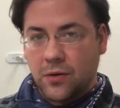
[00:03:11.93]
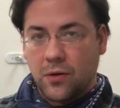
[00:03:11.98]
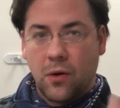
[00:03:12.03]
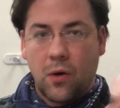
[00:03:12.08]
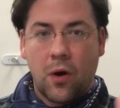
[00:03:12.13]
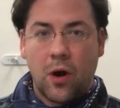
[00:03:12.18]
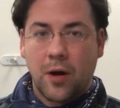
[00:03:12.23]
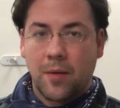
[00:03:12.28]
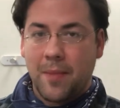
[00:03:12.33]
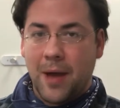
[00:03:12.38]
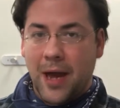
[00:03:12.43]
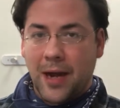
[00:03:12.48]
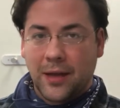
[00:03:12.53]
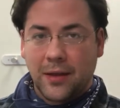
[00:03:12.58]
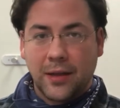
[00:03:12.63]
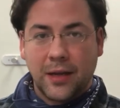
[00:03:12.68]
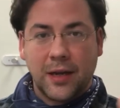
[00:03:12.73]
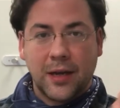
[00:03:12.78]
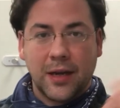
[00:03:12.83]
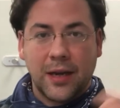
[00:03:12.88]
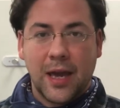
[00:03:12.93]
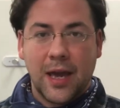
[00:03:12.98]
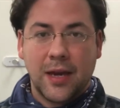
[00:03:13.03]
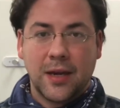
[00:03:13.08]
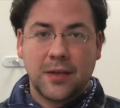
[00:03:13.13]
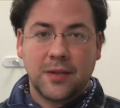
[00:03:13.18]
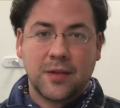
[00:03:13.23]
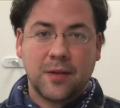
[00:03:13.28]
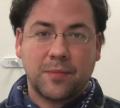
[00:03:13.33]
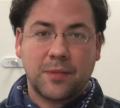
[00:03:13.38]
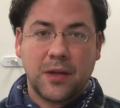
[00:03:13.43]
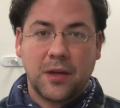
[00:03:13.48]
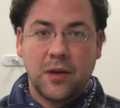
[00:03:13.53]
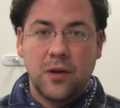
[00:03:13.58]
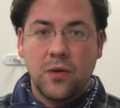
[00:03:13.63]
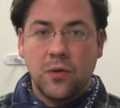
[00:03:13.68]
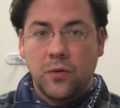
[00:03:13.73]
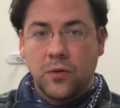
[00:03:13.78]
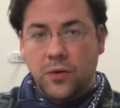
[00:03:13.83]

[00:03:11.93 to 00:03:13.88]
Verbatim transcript: automatically going to get into something new.